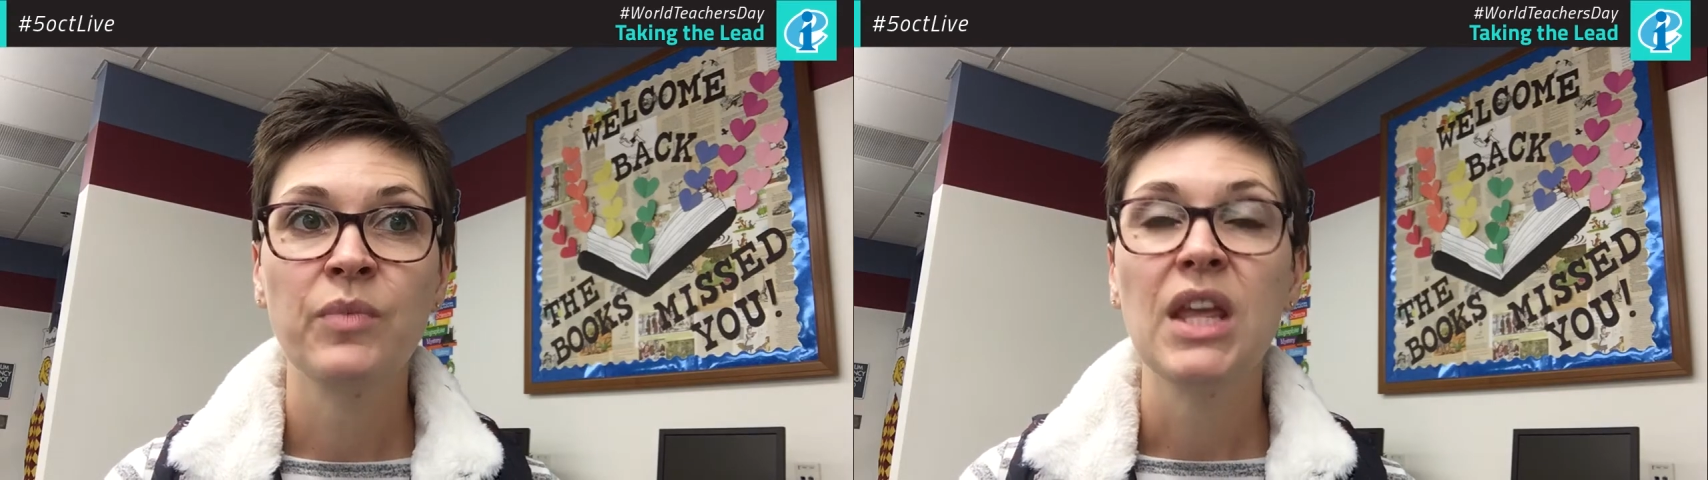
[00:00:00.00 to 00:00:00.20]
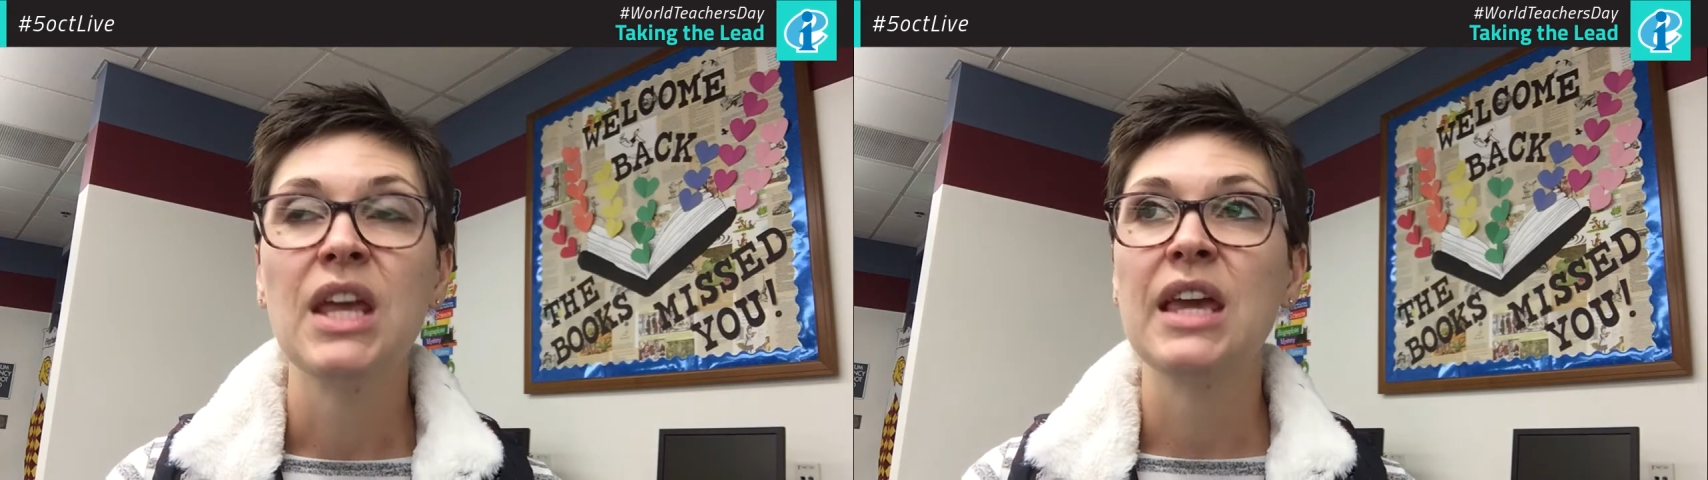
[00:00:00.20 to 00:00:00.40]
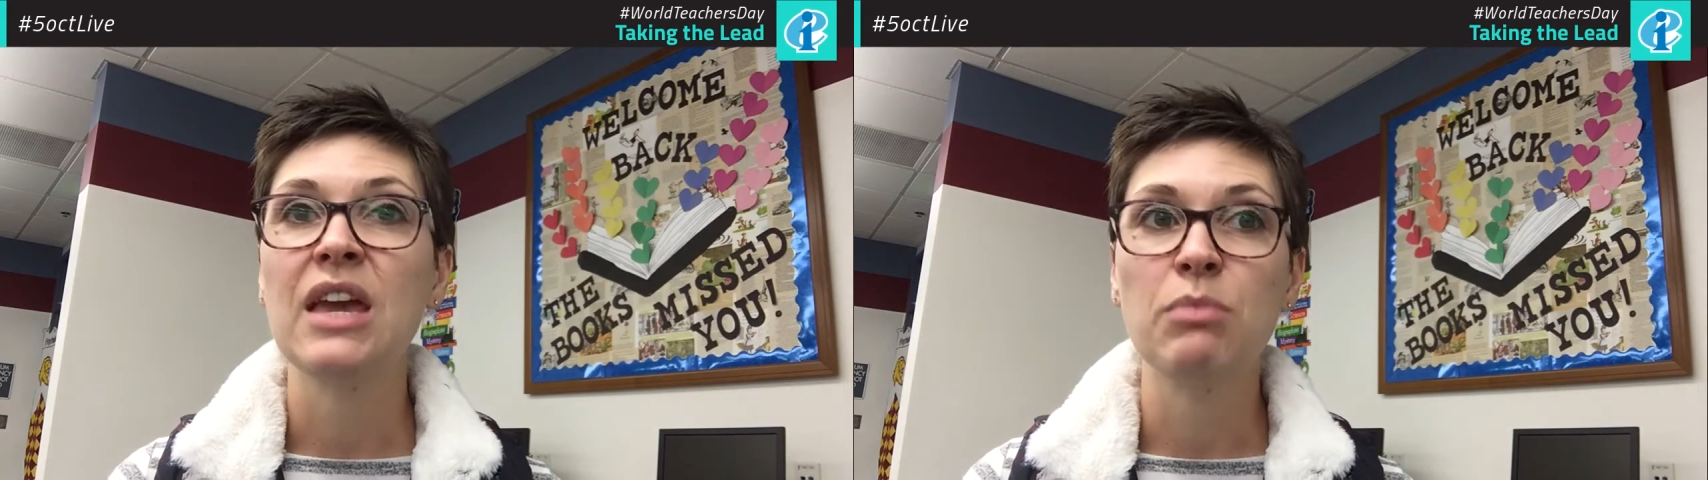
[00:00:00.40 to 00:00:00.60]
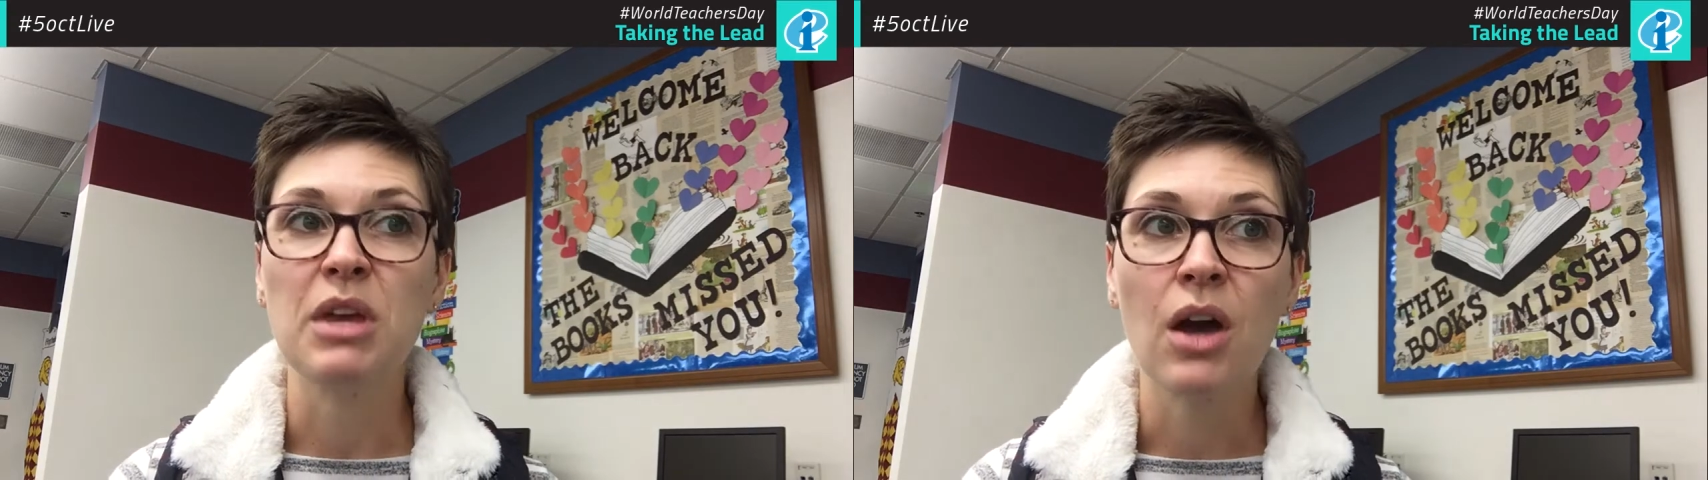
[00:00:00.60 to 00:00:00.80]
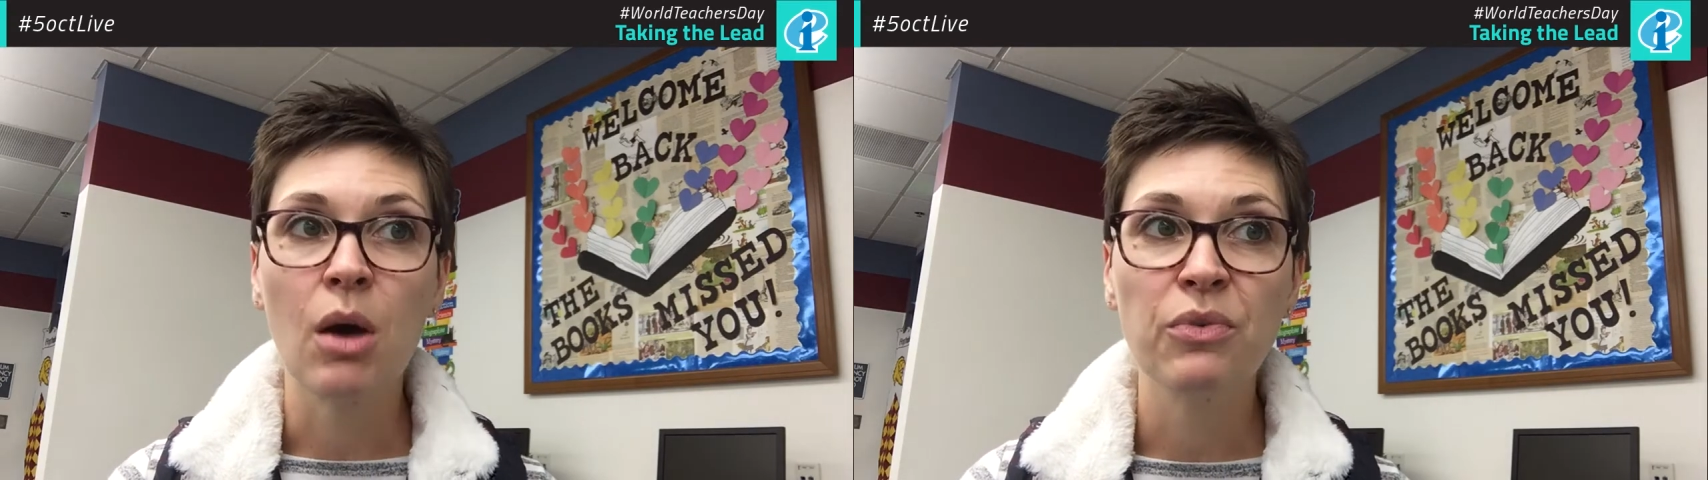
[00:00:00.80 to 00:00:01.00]
It gave me
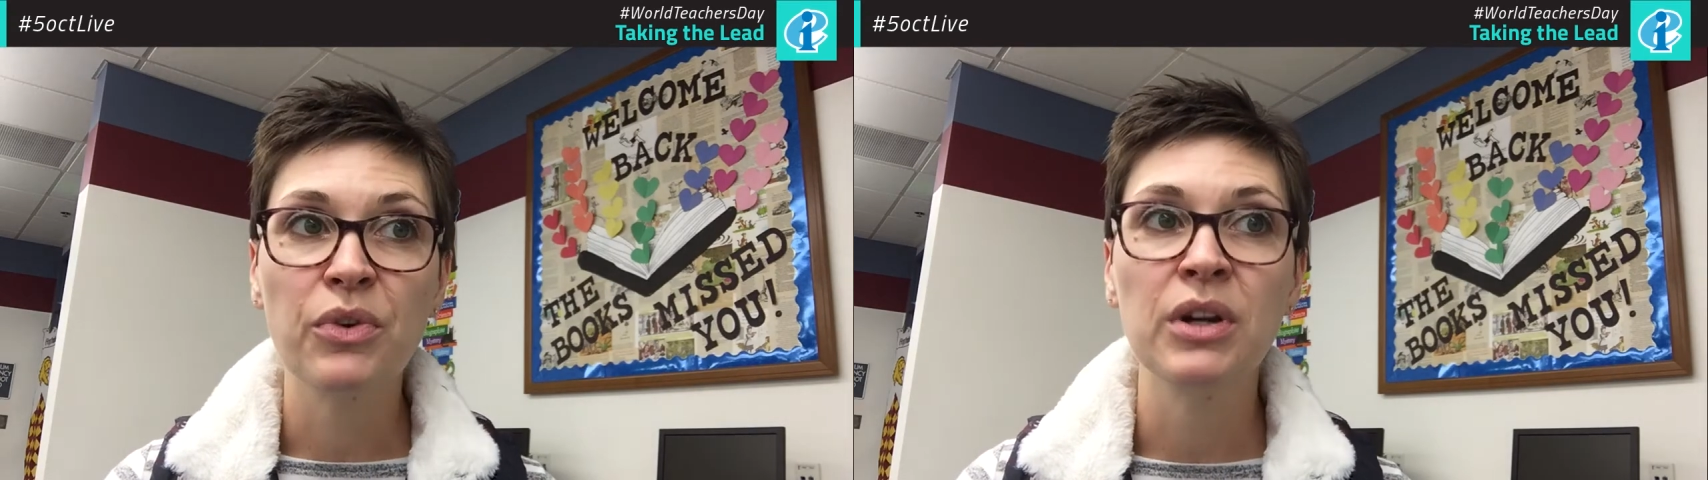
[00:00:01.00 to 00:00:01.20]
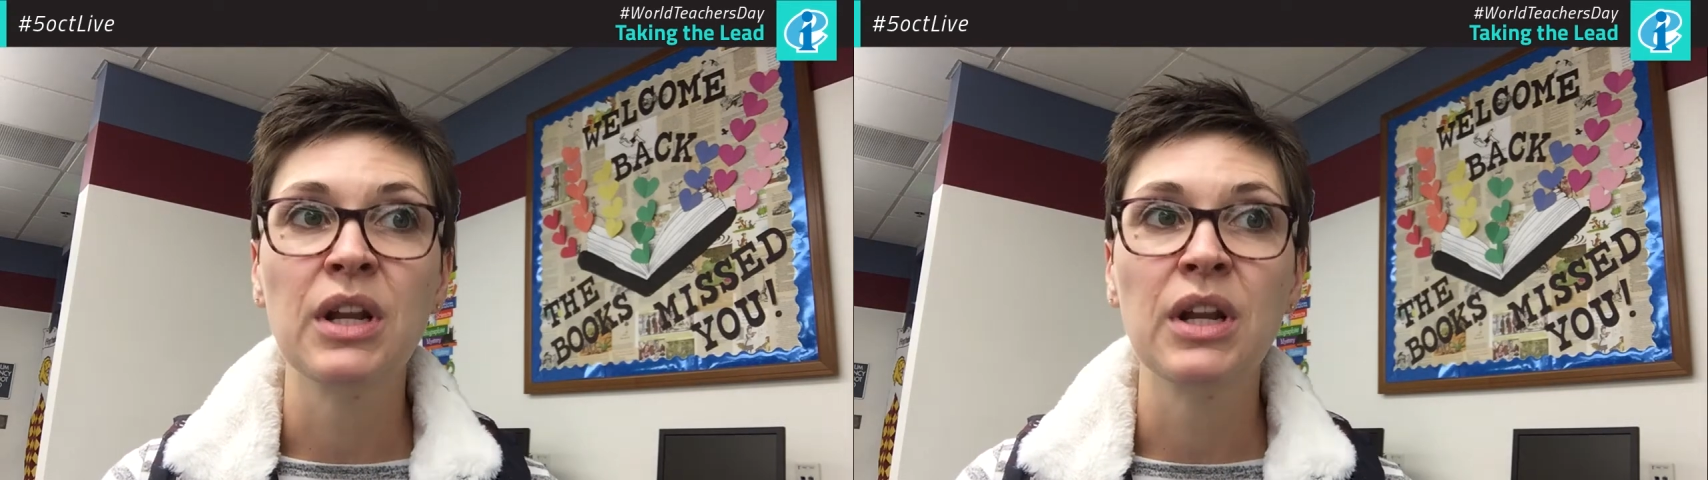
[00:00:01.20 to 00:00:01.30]
comfort